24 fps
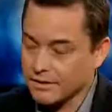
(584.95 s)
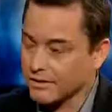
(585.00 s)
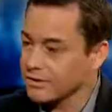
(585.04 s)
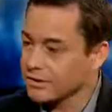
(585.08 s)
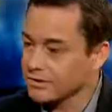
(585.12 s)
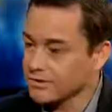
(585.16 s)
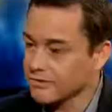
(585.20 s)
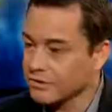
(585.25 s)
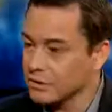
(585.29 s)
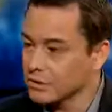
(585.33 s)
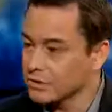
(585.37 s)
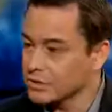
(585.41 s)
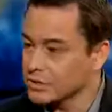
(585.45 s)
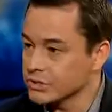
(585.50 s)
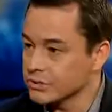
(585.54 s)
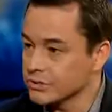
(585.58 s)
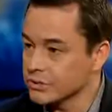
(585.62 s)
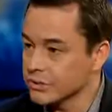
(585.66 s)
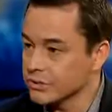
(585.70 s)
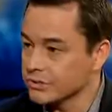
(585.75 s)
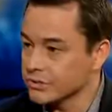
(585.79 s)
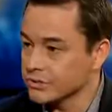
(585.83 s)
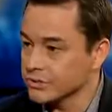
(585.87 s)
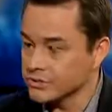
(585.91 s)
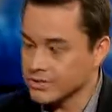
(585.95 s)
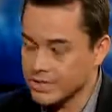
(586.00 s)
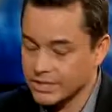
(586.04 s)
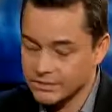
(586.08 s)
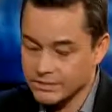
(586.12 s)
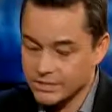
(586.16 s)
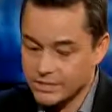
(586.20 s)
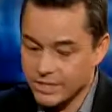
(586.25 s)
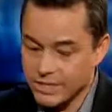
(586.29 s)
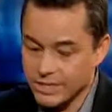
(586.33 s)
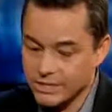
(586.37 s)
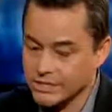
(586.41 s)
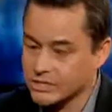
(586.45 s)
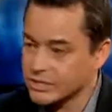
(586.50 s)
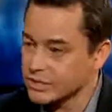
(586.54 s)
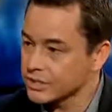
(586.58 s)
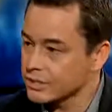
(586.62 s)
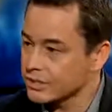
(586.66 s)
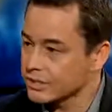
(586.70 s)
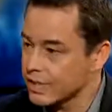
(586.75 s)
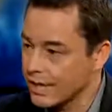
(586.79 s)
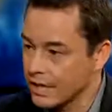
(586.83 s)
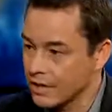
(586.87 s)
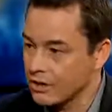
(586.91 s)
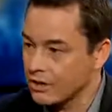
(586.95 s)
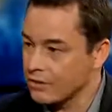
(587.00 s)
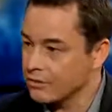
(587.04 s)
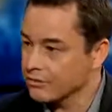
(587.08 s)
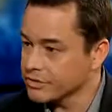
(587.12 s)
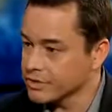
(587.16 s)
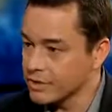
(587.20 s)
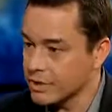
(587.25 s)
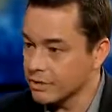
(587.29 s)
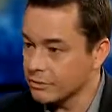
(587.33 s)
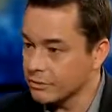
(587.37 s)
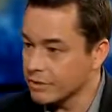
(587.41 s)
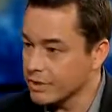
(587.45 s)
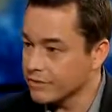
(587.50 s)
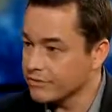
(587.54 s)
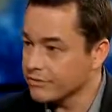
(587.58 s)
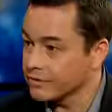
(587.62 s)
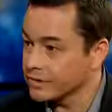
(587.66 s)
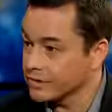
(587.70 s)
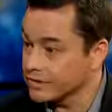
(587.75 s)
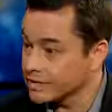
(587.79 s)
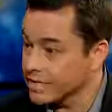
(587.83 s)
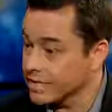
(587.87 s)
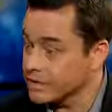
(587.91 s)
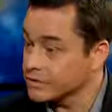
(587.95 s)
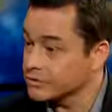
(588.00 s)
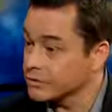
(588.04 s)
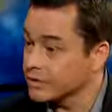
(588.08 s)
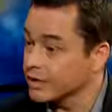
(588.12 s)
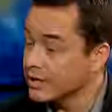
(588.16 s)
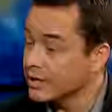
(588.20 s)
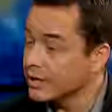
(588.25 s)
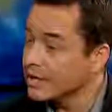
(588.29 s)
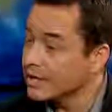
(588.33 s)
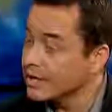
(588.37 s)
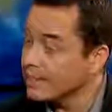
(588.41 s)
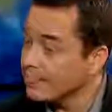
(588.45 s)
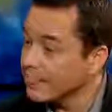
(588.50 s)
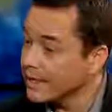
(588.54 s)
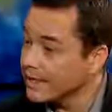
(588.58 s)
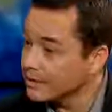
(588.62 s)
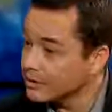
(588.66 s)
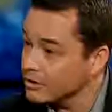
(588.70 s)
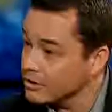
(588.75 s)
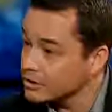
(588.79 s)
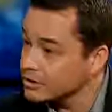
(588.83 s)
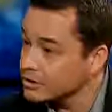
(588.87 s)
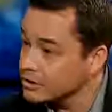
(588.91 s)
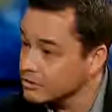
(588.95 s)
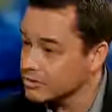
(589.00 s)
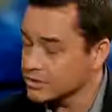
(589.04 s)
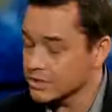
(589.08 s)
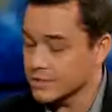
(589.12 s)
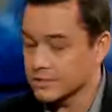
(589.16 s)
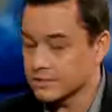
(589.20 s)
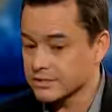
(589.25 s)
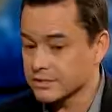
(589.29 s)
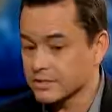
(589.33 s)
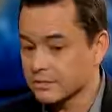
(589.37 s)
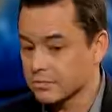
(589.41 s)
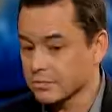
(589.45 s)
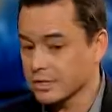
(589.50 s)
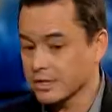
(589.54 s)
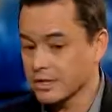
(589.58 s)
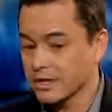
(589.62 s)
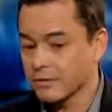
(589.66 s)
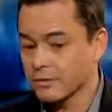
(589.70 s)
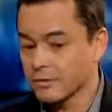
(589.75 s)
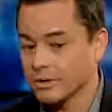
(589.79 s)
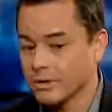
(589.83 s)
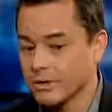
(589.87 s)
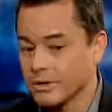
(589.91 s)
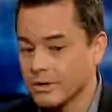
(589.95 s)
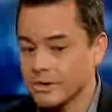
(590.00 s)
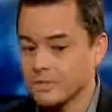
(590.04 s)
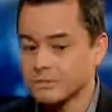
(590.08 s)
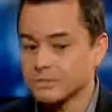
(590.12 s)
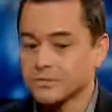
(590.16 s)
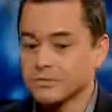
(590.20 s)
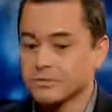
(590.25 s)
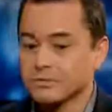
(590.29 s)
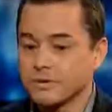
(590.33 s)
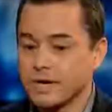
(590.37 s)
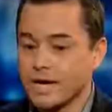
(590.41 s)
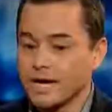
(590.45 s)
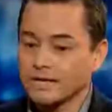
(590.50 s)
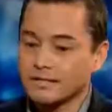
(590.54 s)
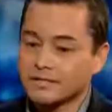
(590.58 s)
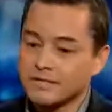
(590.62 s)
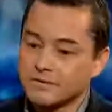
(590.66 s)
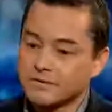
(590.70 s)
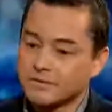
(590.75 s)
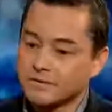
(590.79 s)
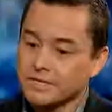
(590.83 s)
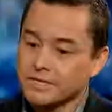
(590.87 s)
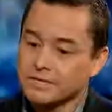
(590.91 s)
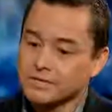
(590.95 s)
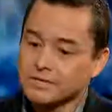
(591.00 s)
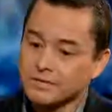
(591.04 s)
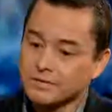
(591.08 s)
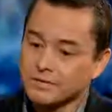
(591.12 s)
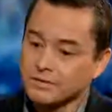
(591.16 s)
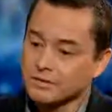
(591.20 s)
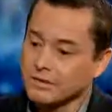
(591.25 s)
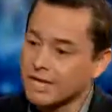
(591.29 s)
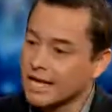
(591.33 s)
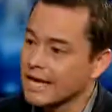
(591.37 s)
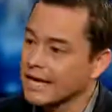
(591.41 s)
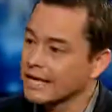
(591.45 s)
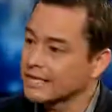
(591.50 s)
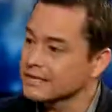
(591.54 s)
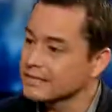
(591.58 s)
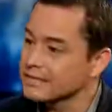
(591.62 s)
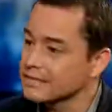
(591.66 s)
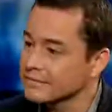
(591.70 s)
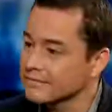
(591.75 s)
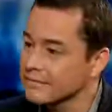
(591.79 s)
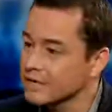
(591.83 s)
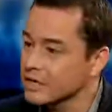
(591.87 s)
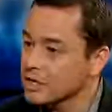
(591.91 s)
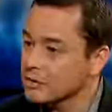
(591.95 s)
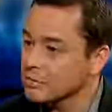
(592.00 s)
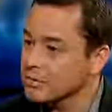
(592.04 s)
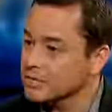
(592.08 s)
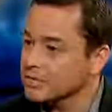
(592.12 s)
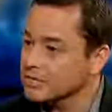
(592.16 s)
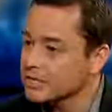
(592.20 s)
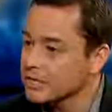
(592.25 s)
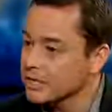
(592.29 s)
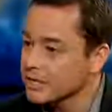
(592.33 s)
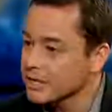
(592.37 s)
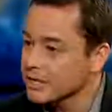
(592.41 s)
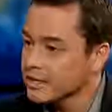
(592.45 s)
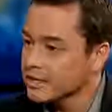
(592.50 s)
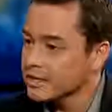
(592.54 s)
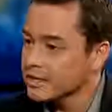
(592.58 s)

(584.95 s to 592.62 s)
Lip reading: their future, whether it's education, health, child welfare, etc. It also says that when it comes to activities on their lands and developments,